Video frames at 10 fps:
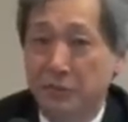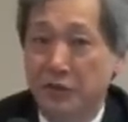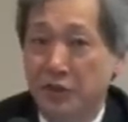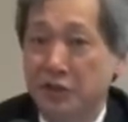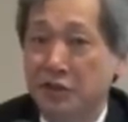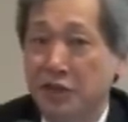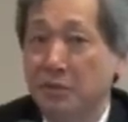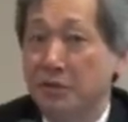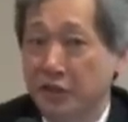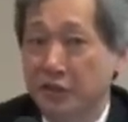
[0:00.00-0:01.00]
But this is
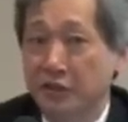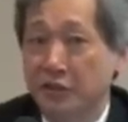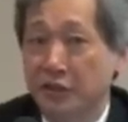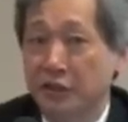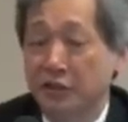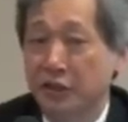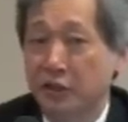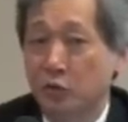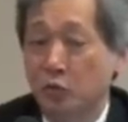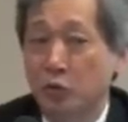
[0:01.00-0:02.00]
something that,
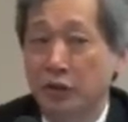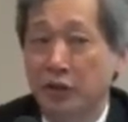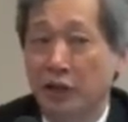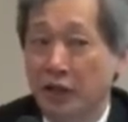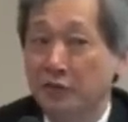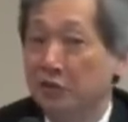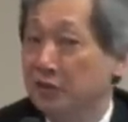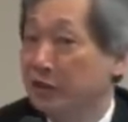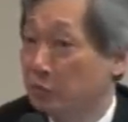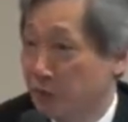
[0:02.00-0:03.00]
we have
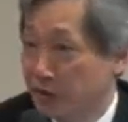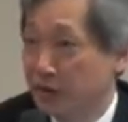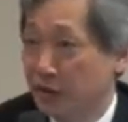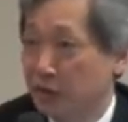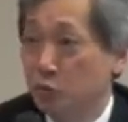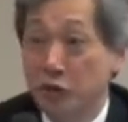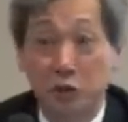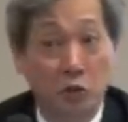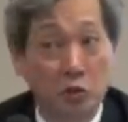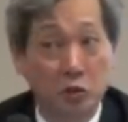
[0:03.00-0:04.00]
to live with and
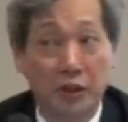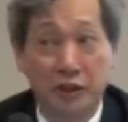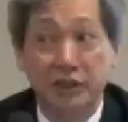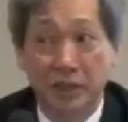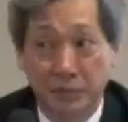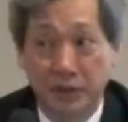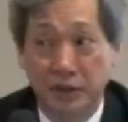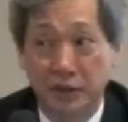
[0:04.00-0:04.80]
we should also accept.